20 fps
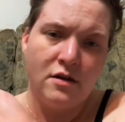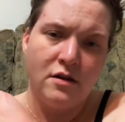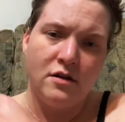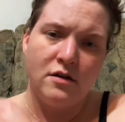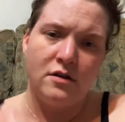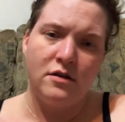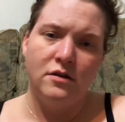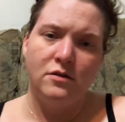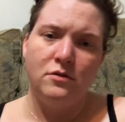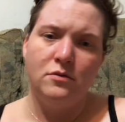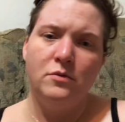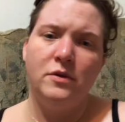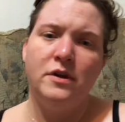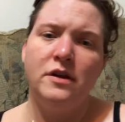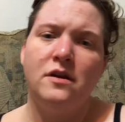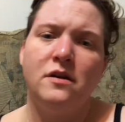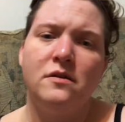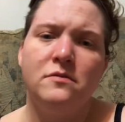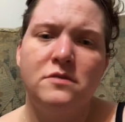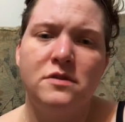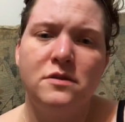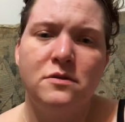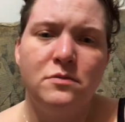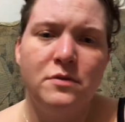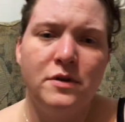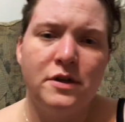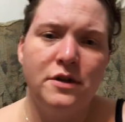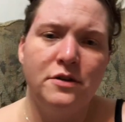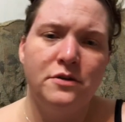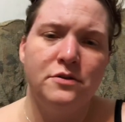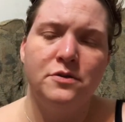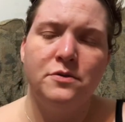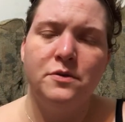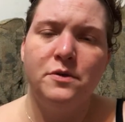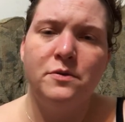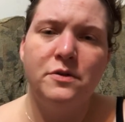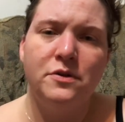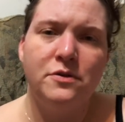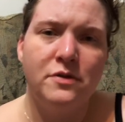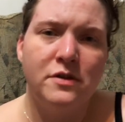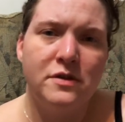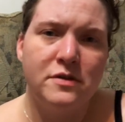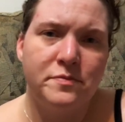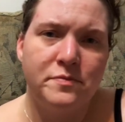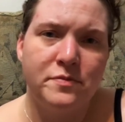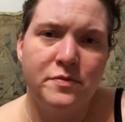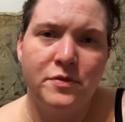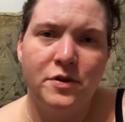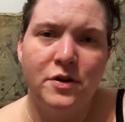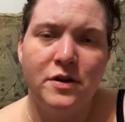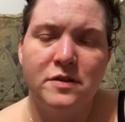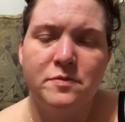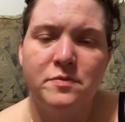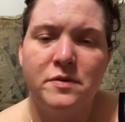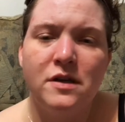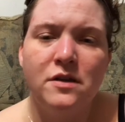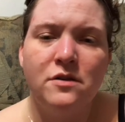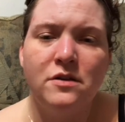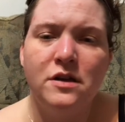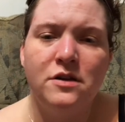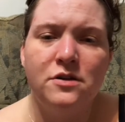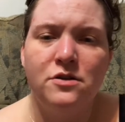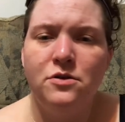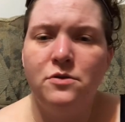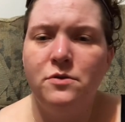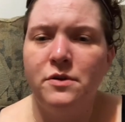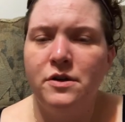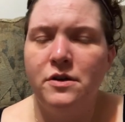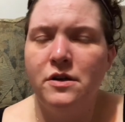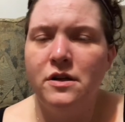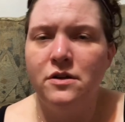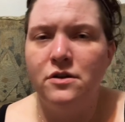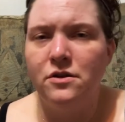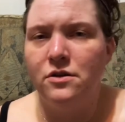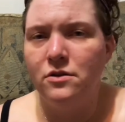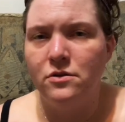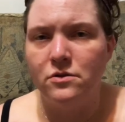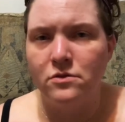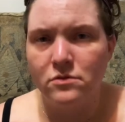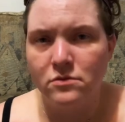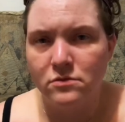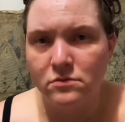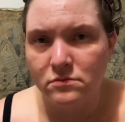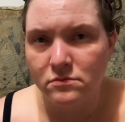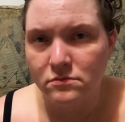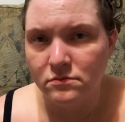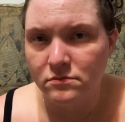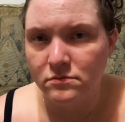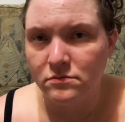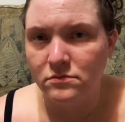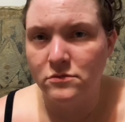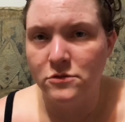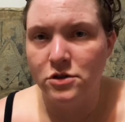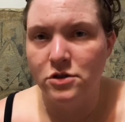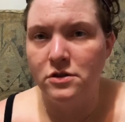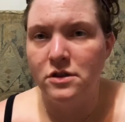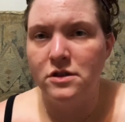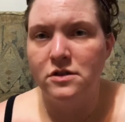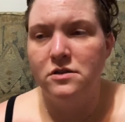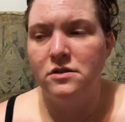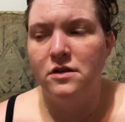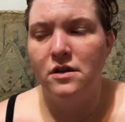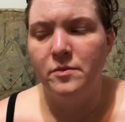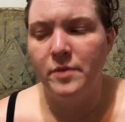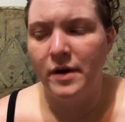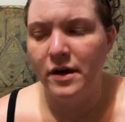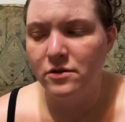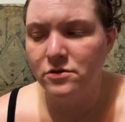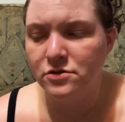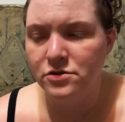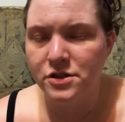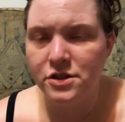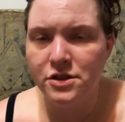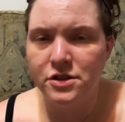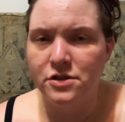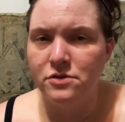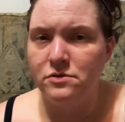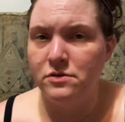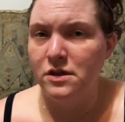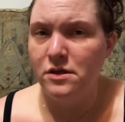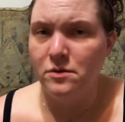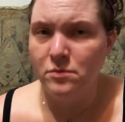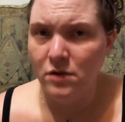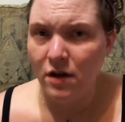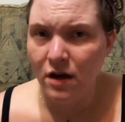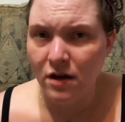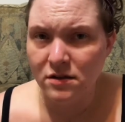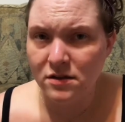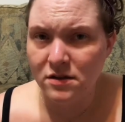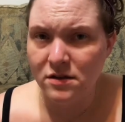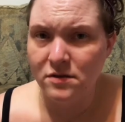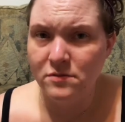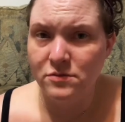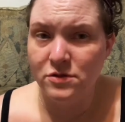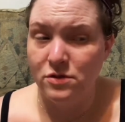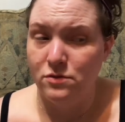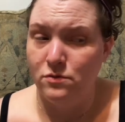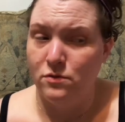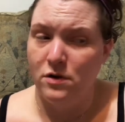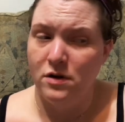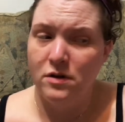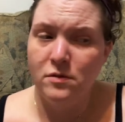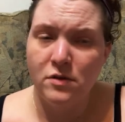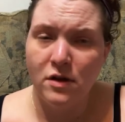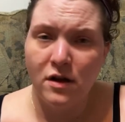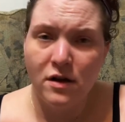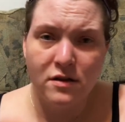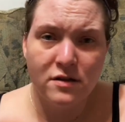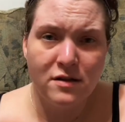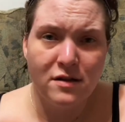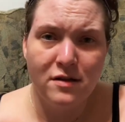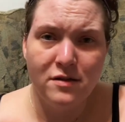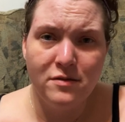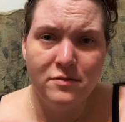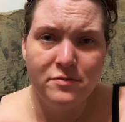When it comes to what you're doing with your SP, you need to do what you need to do. Do you need to set a boundary? Do you need to block them? Do you want to block them?